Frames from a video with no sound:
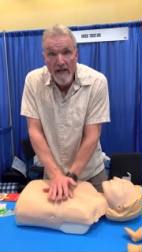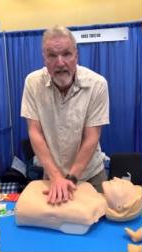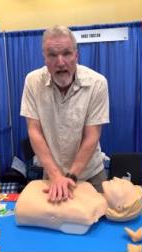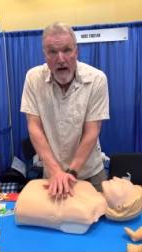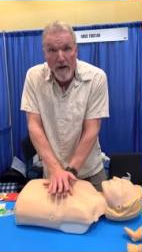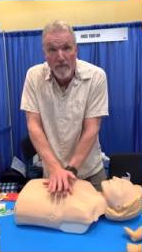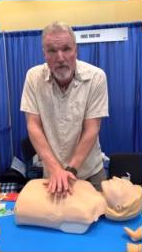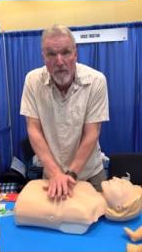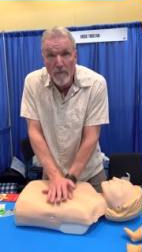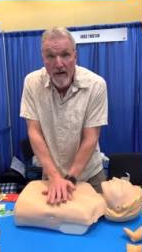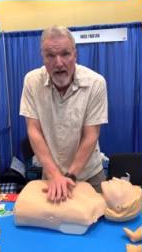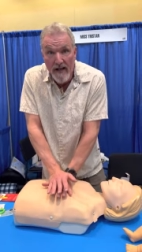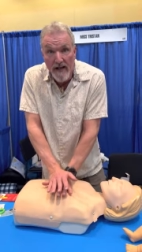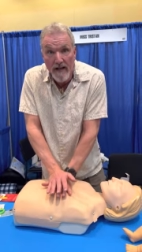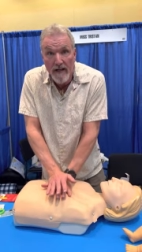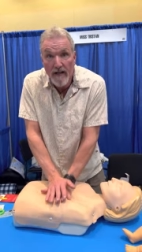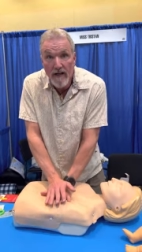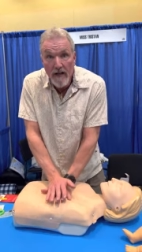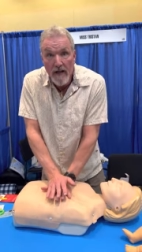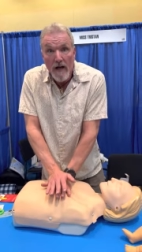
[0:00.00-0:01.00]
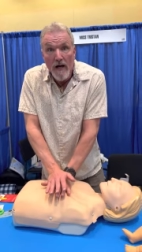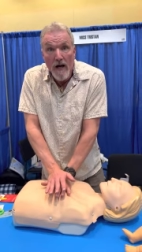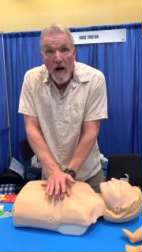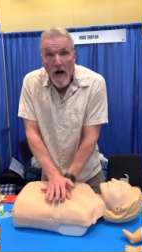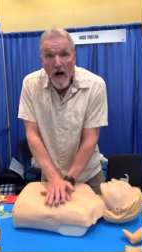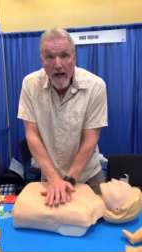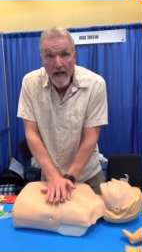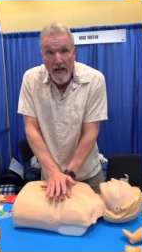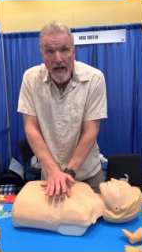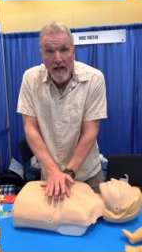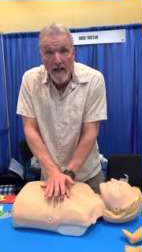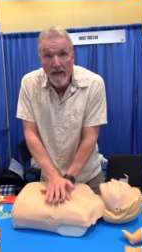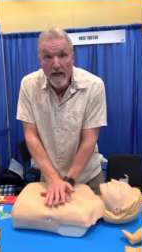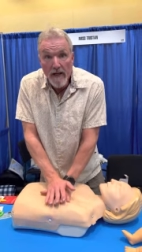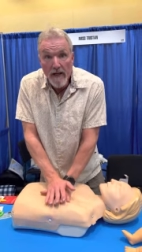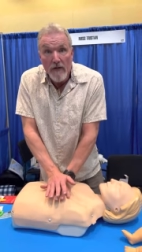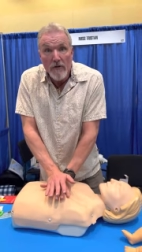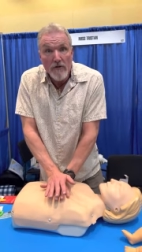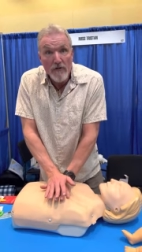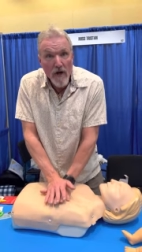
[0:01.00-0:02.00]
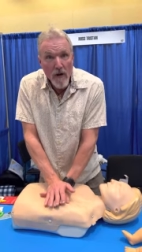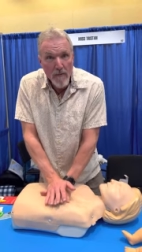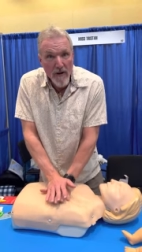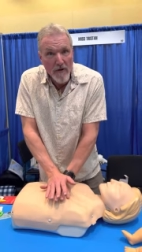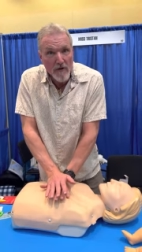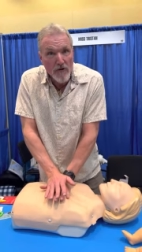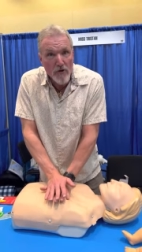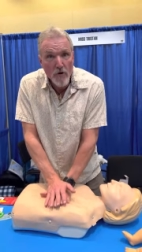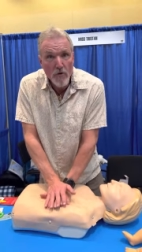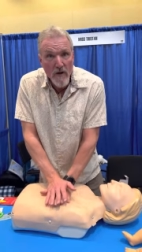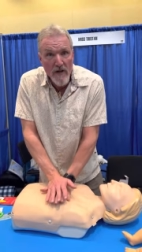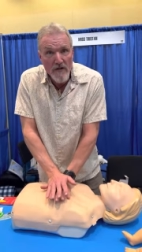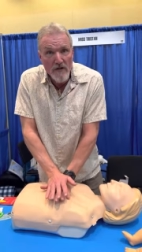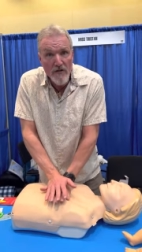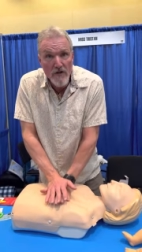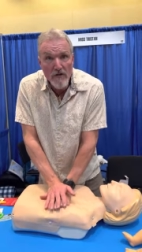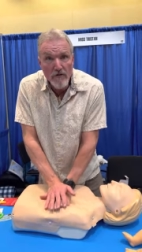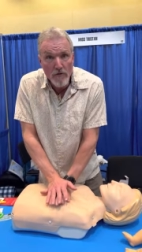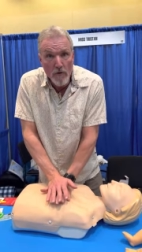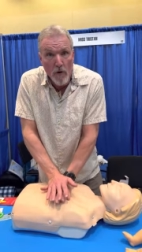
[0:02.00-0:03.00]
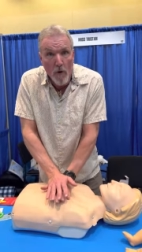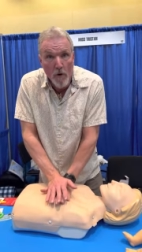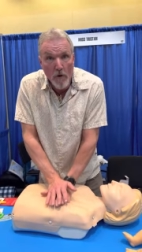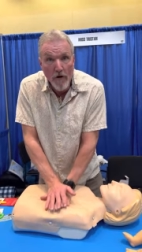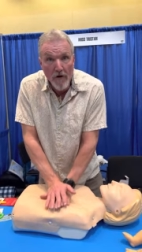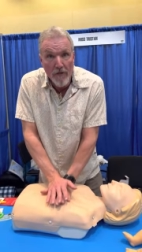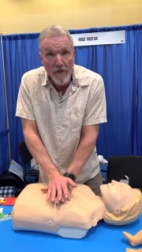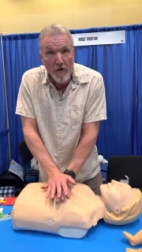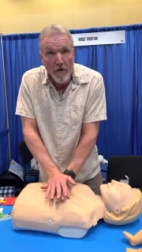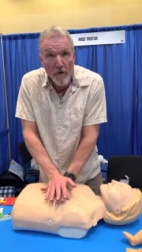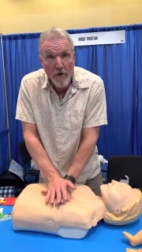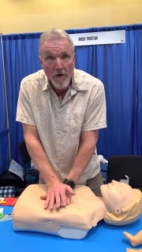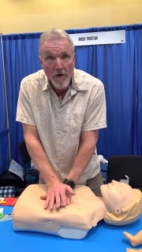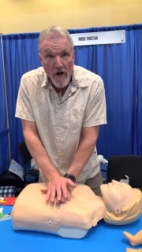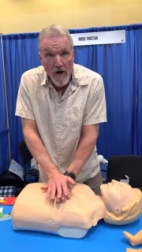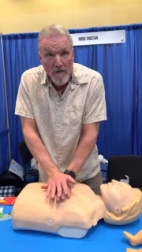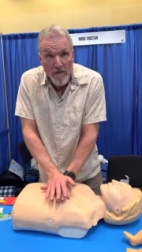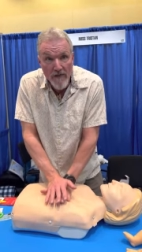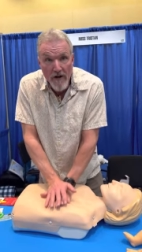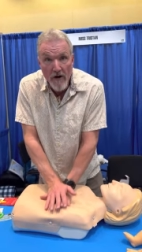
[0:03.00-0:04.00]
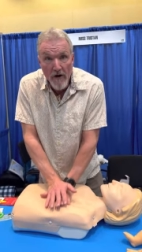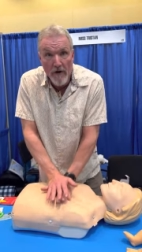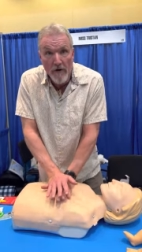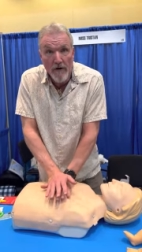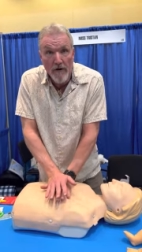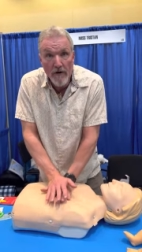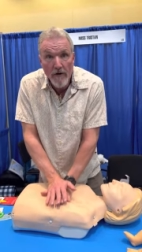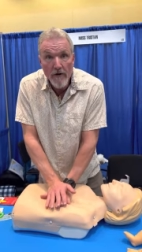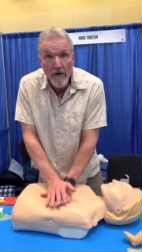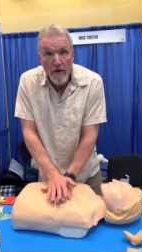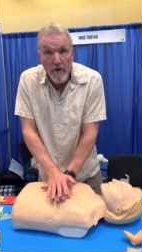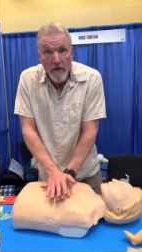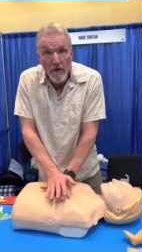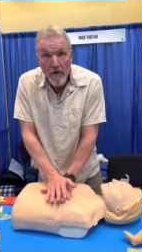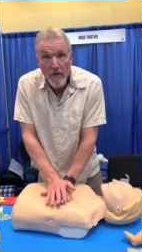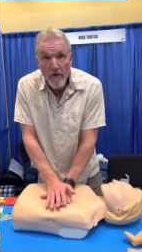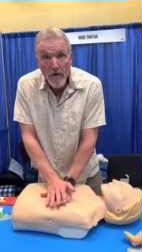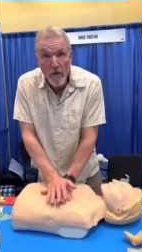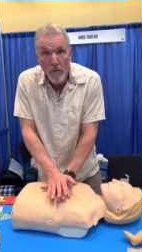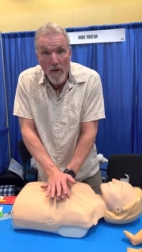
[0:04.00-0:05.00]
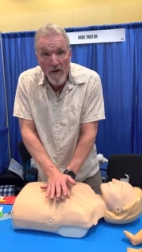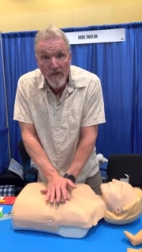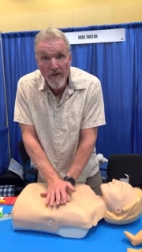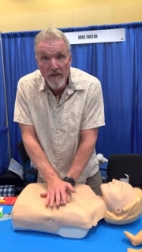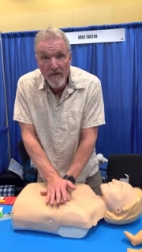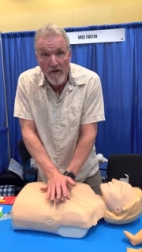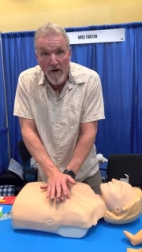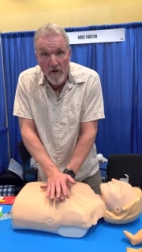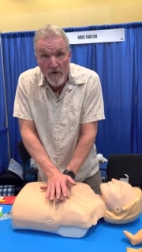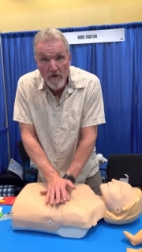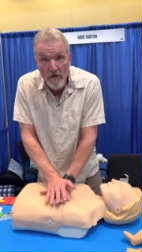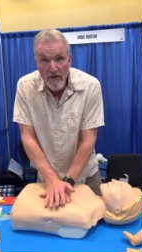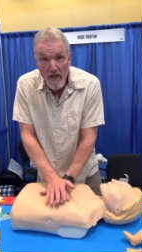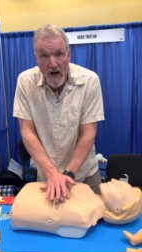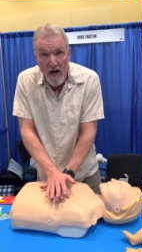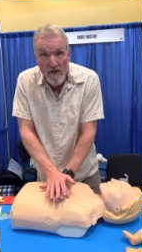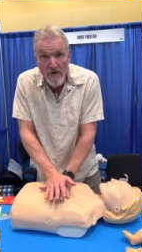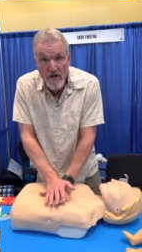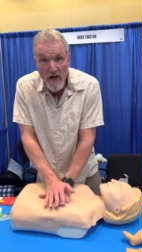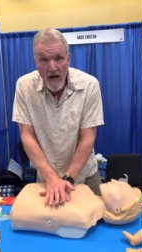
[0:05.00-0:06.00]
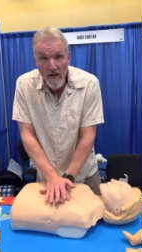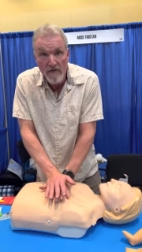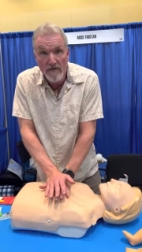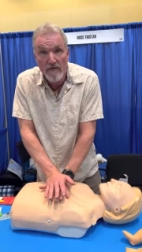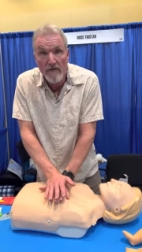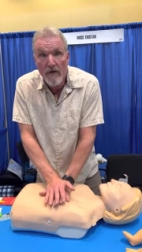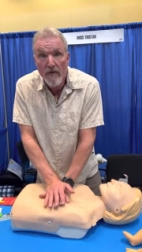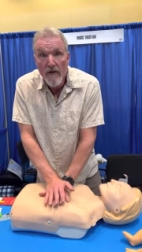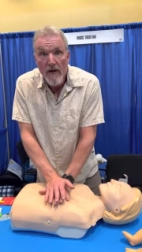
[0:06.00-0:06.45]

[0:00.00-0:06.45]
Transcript: times a minute. Again, about two inches or a third of their, the width of their chest.